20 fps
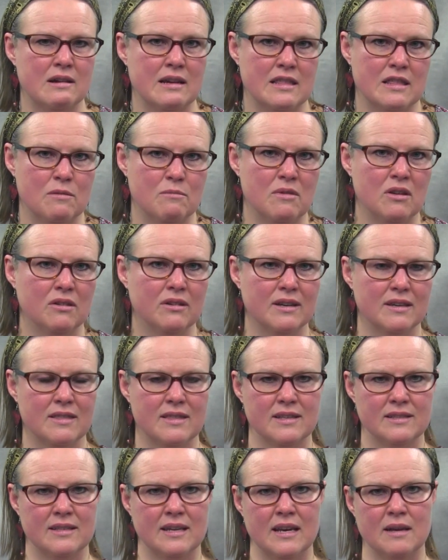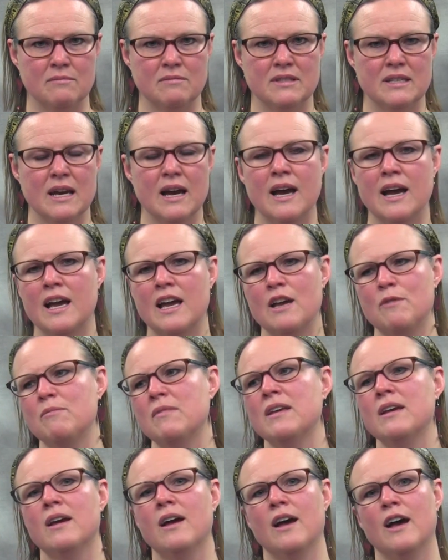and the milk at the same time,